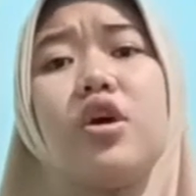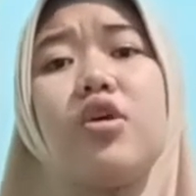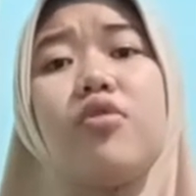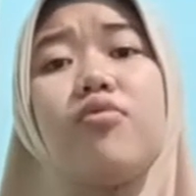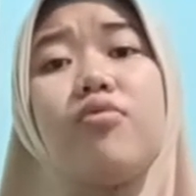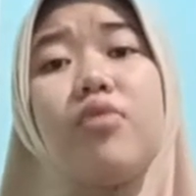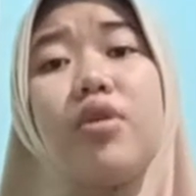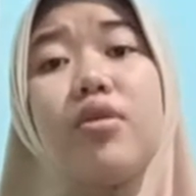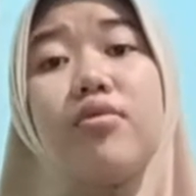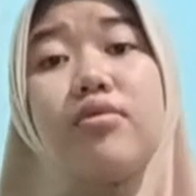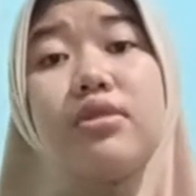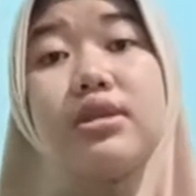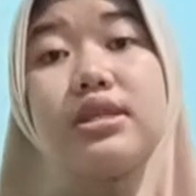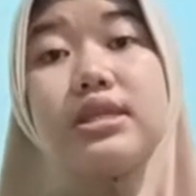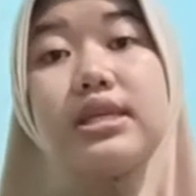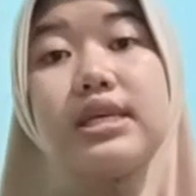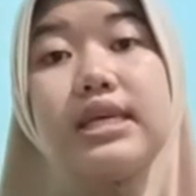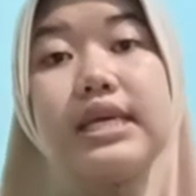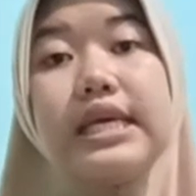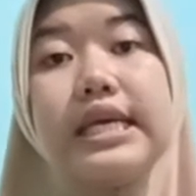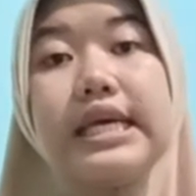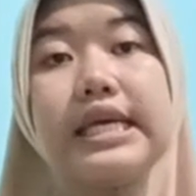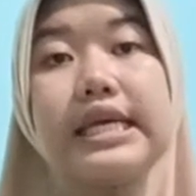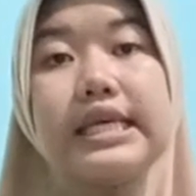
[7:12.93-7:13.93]

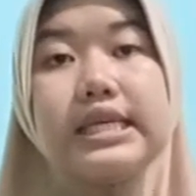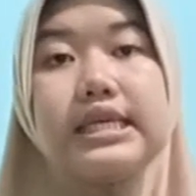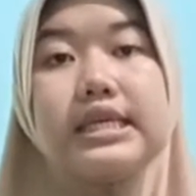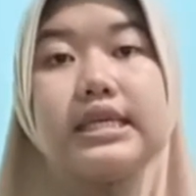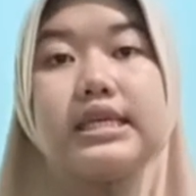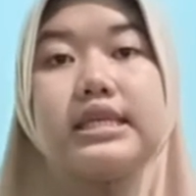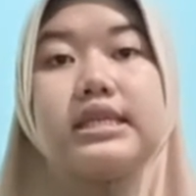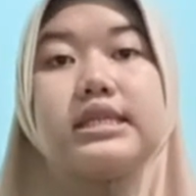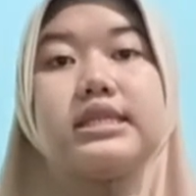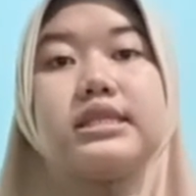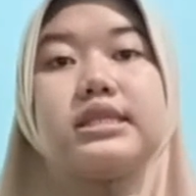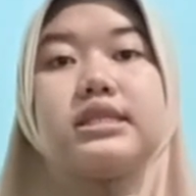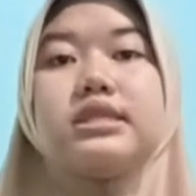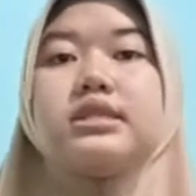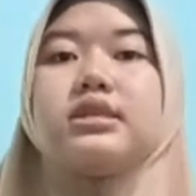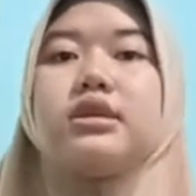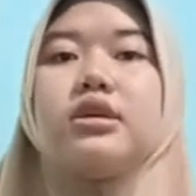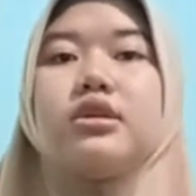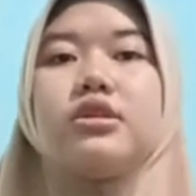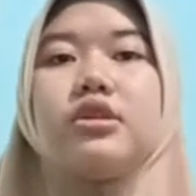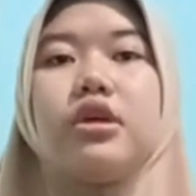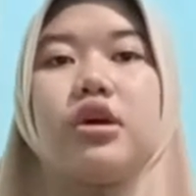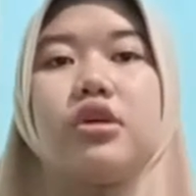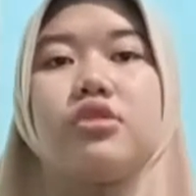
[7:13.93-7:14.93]
Rarity is
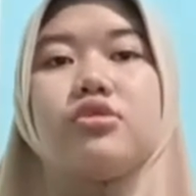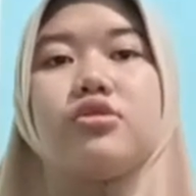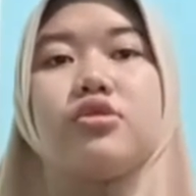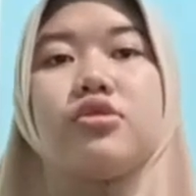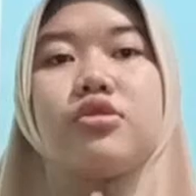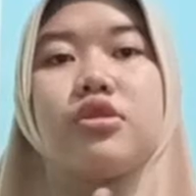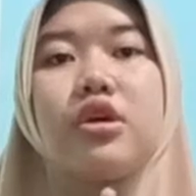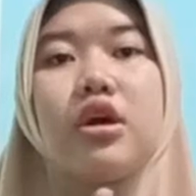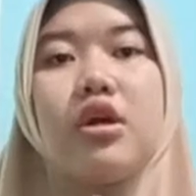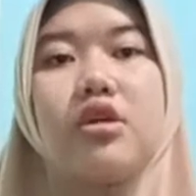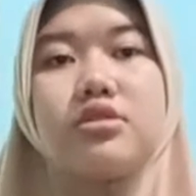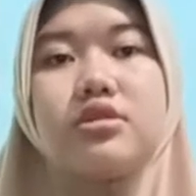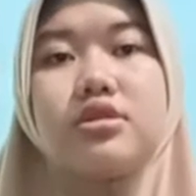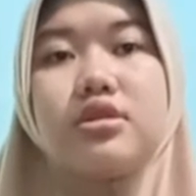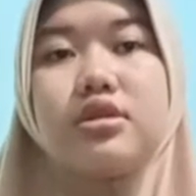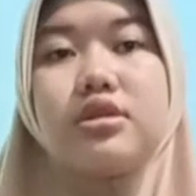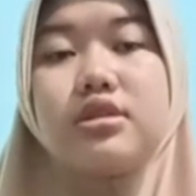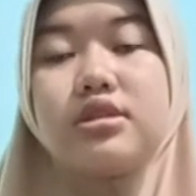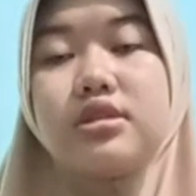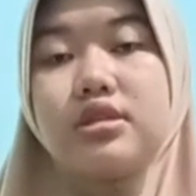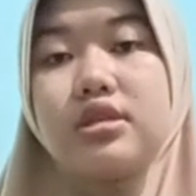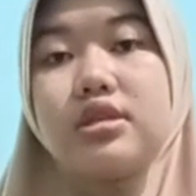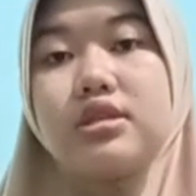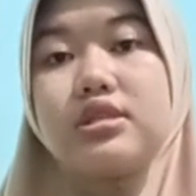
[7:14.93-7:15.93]
another
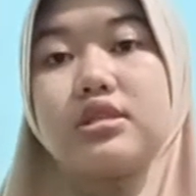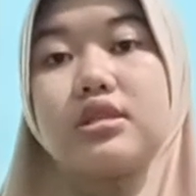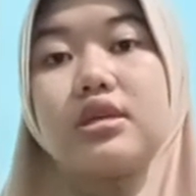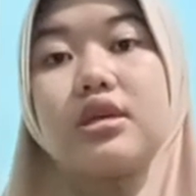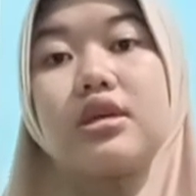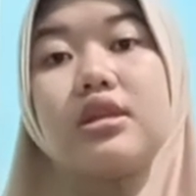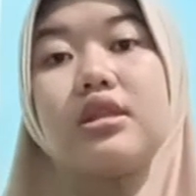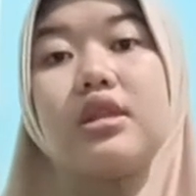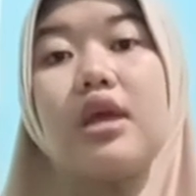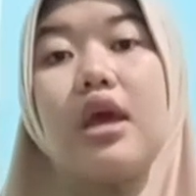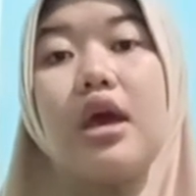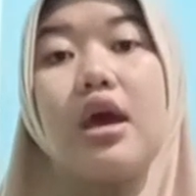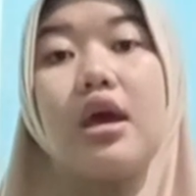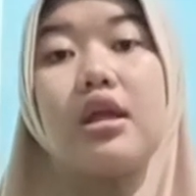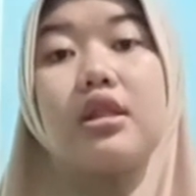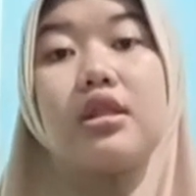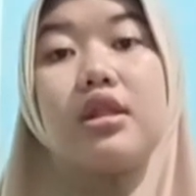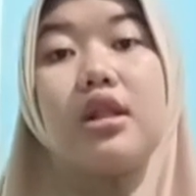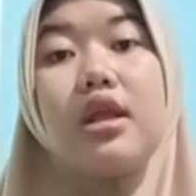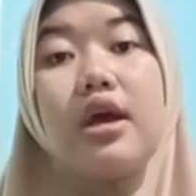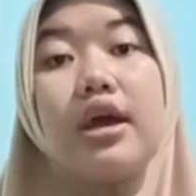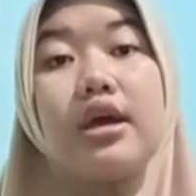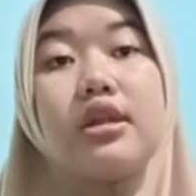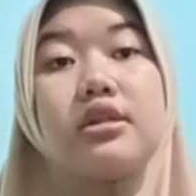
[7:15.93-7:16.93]
characteristic that
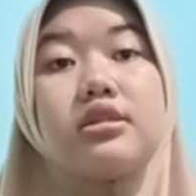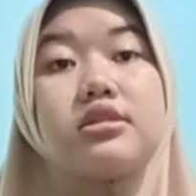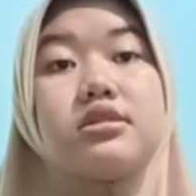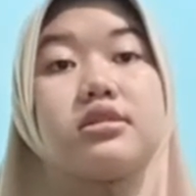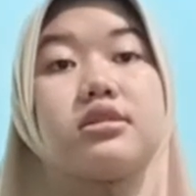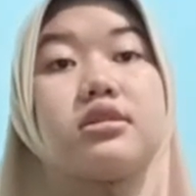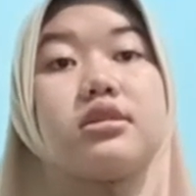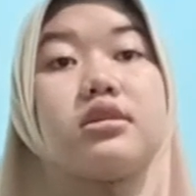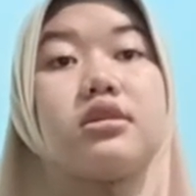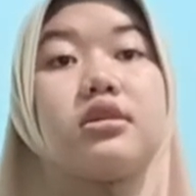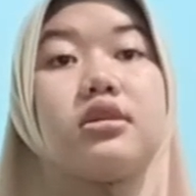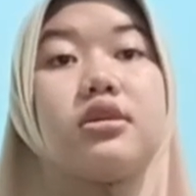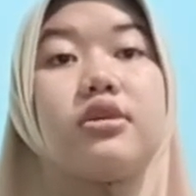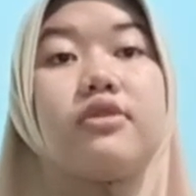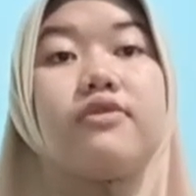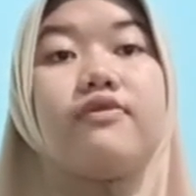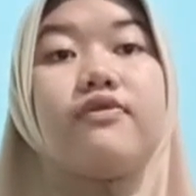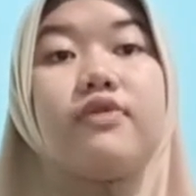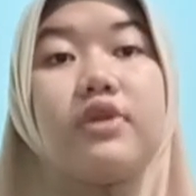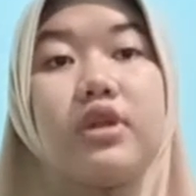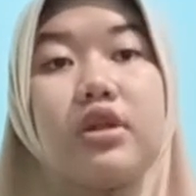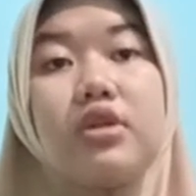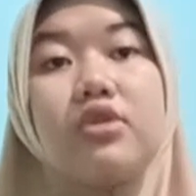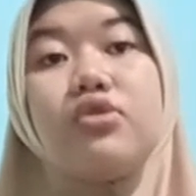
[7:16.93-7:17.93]
lends
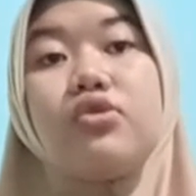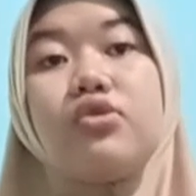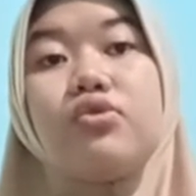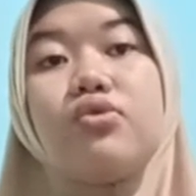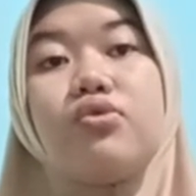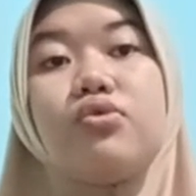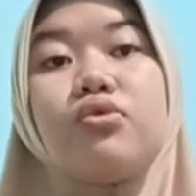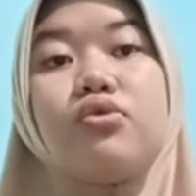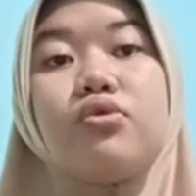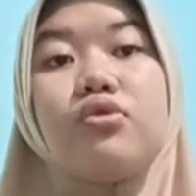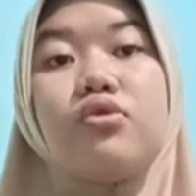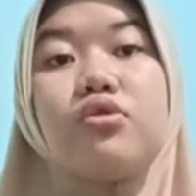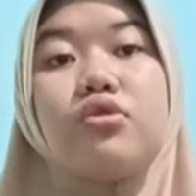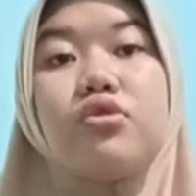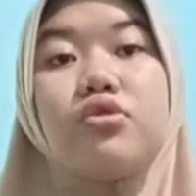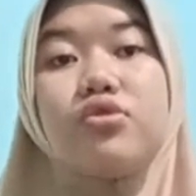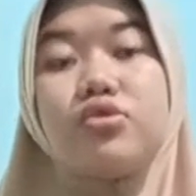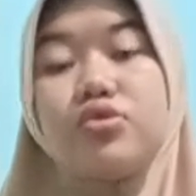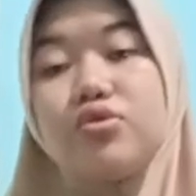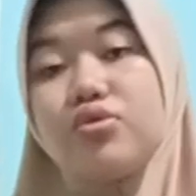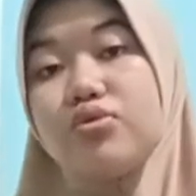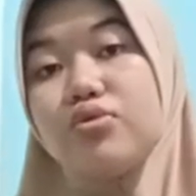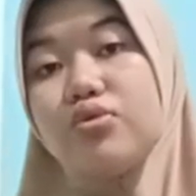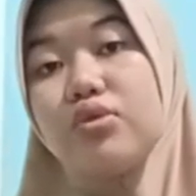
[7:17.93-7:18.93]
value
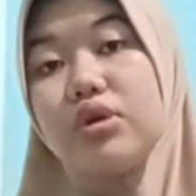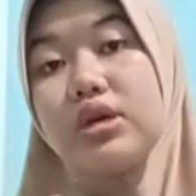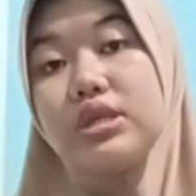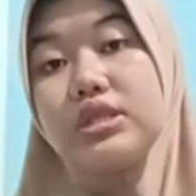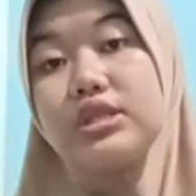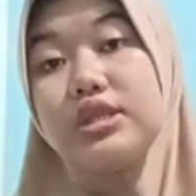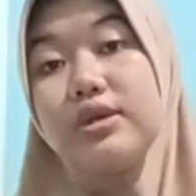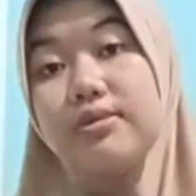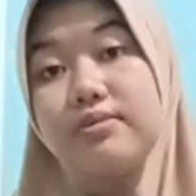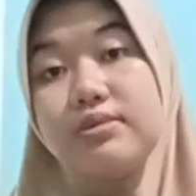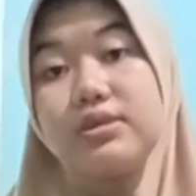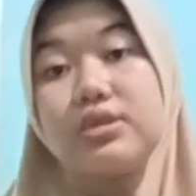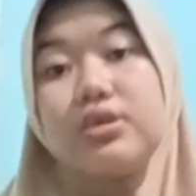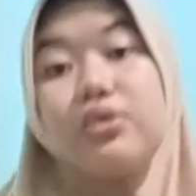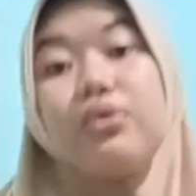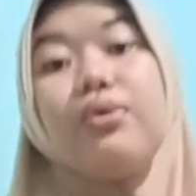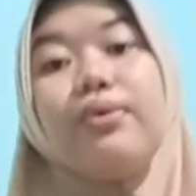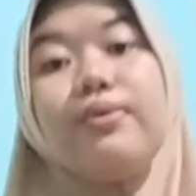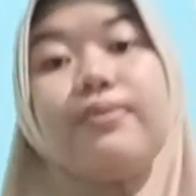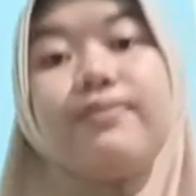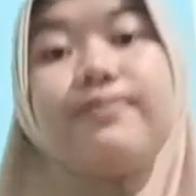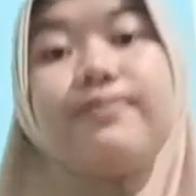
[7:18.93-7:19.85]
to a gemstone.